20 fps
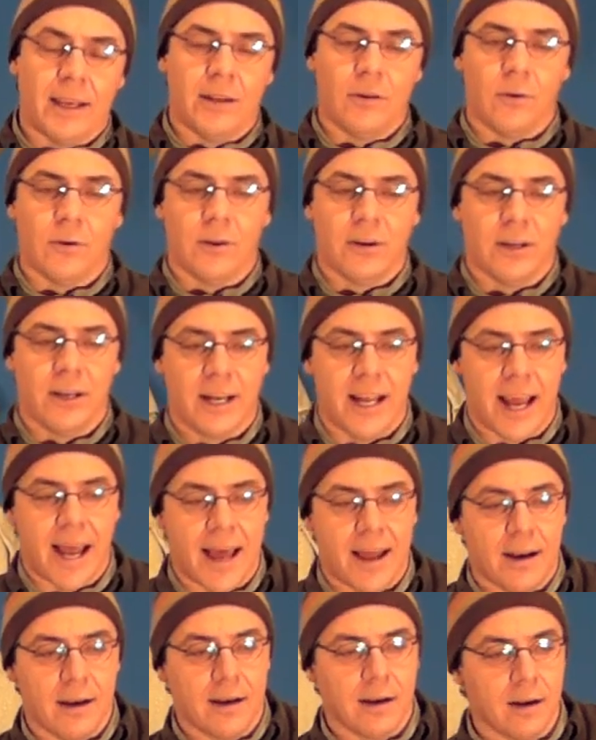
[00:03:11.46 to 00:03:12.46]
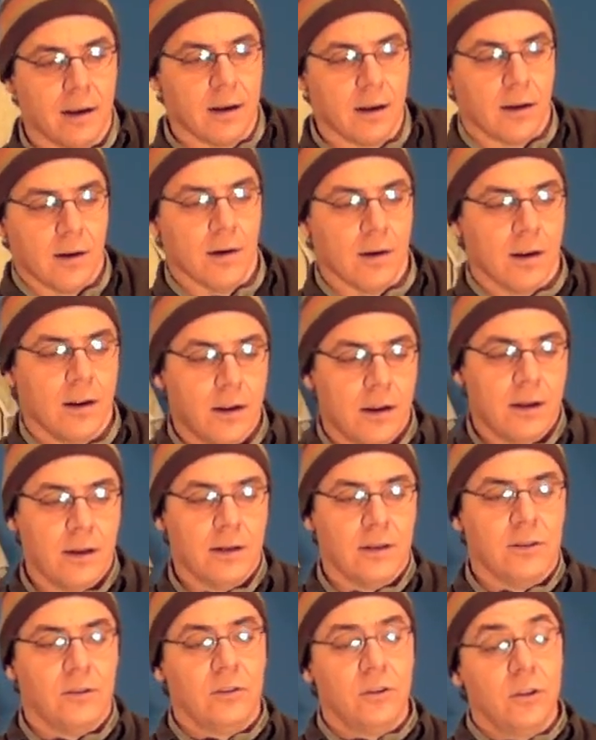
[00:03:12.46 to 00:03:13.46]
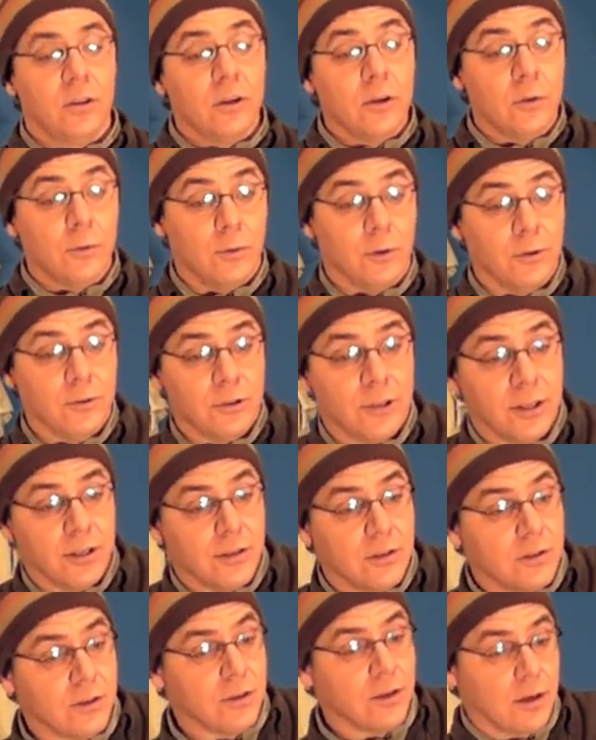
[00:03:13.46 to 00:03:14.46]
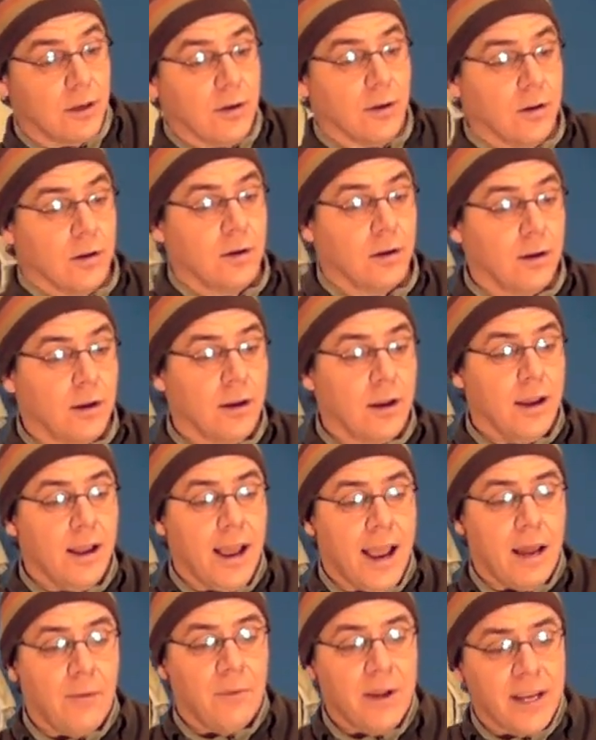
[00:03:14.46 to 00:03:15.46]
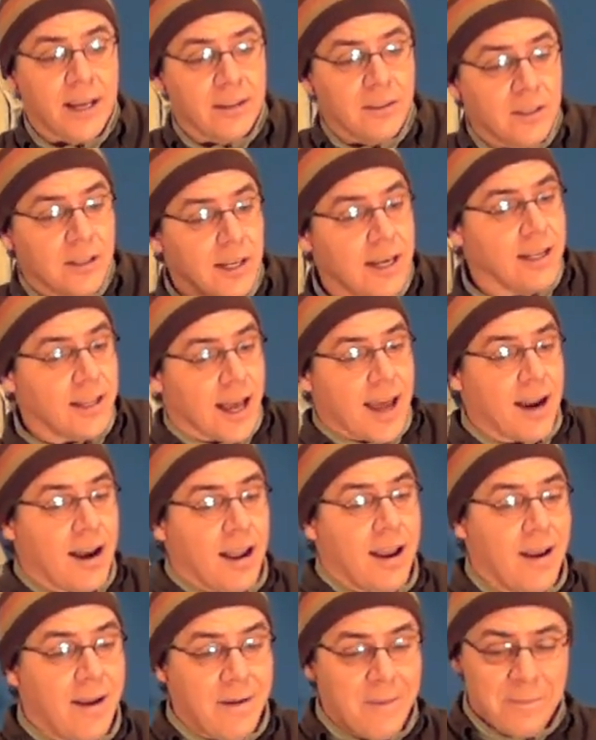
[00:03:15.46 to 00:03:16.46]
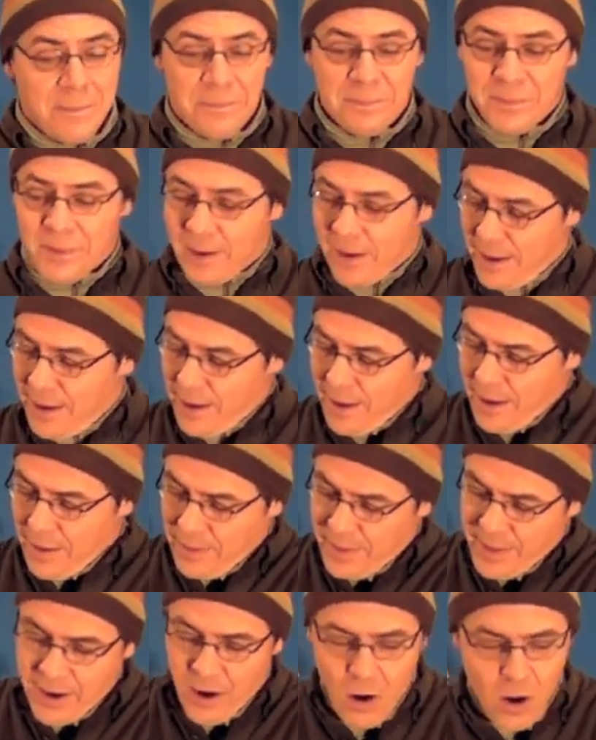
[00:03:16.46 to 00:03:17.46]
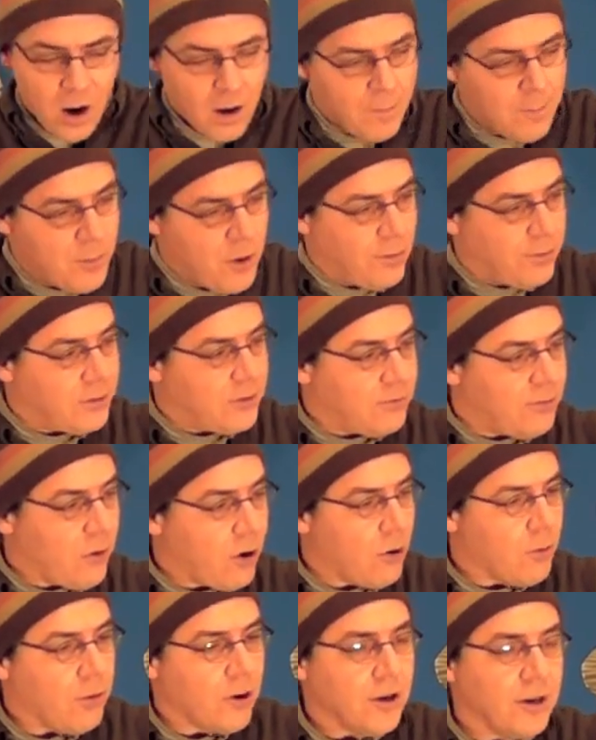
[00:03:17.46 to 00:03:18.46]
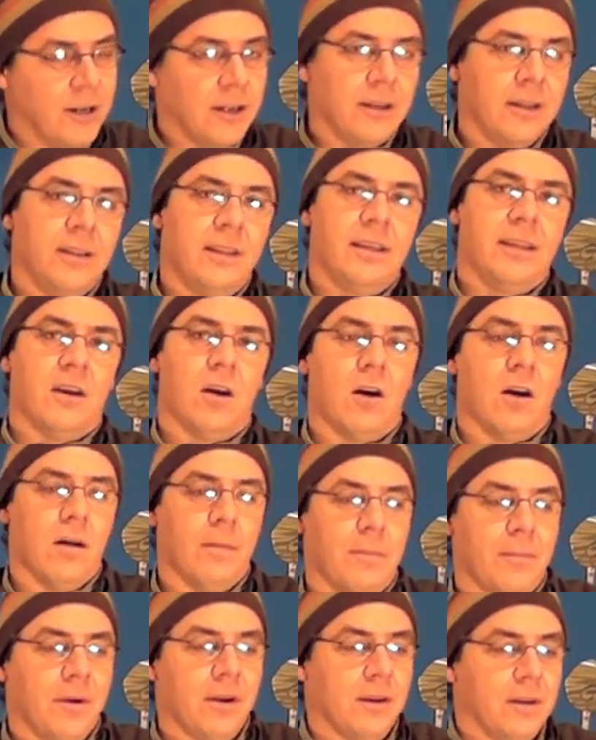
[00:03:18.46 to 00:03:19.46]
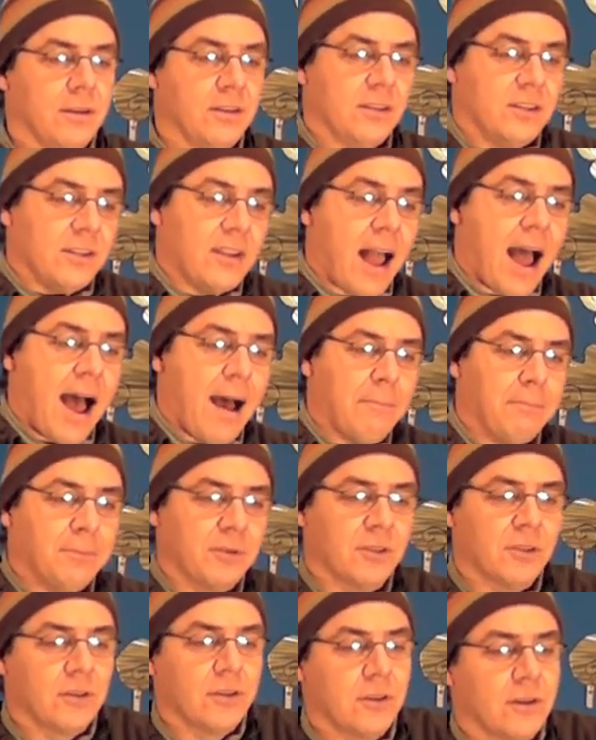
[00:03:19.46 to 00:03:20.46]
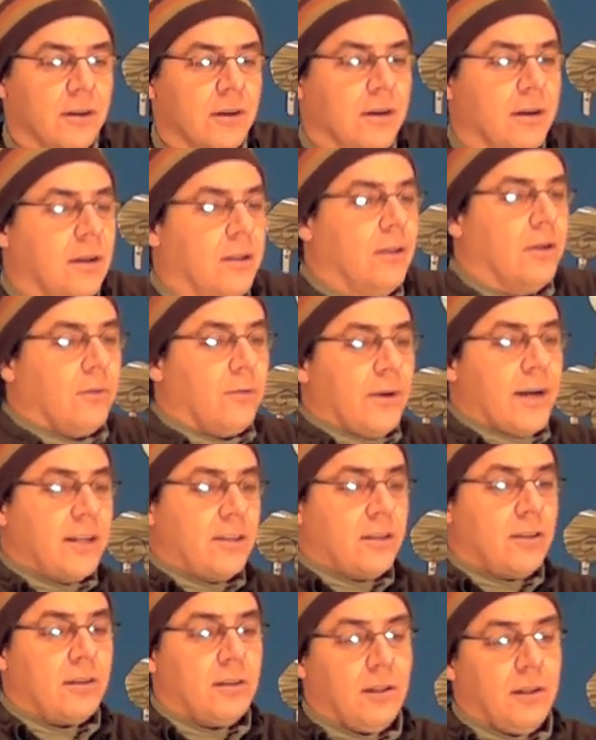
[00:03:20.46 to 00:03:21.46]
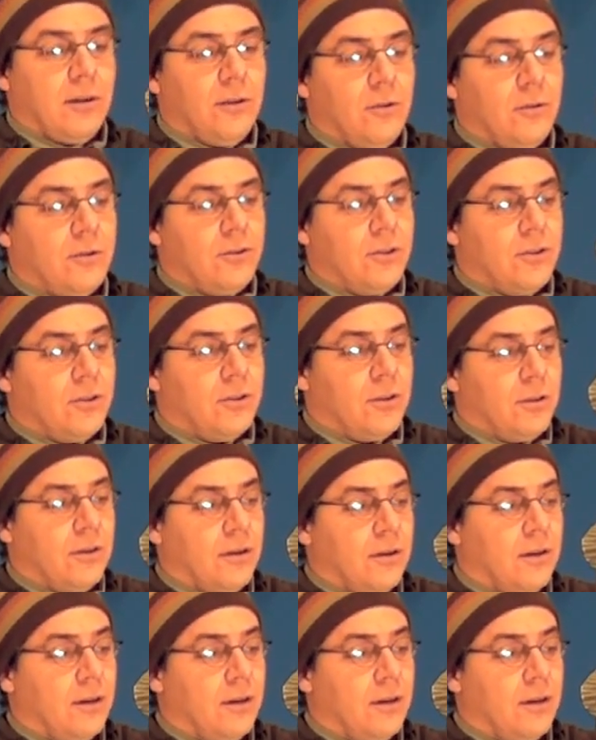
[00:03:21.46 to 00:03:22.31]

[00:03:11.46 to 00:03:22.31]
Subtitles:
in order to get two whooshes. And we can see that the arm moves forward, the arm stops, the wrist loose,